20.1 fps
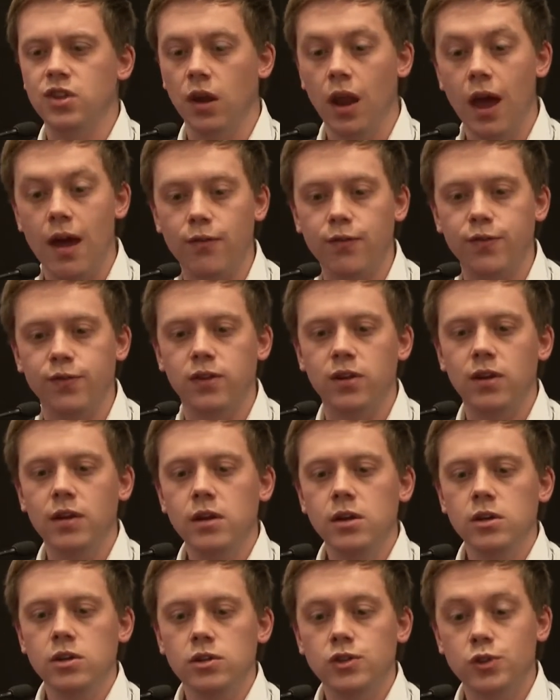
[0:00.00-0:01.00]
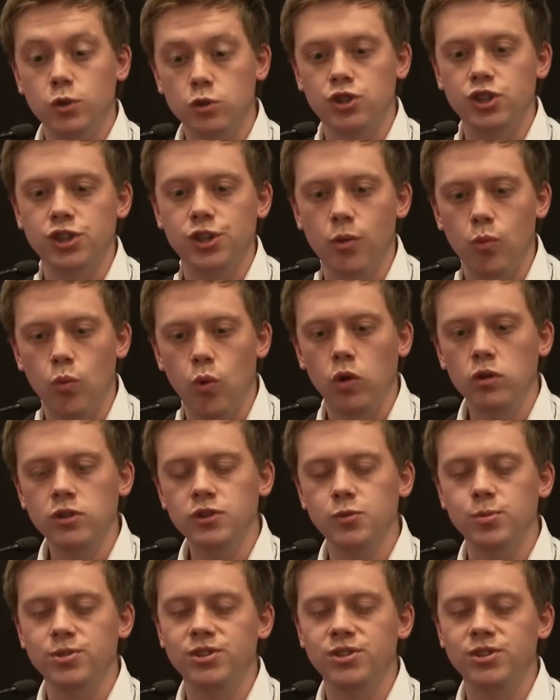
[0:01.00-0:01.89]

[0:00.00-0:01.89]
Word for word: The left such as it was,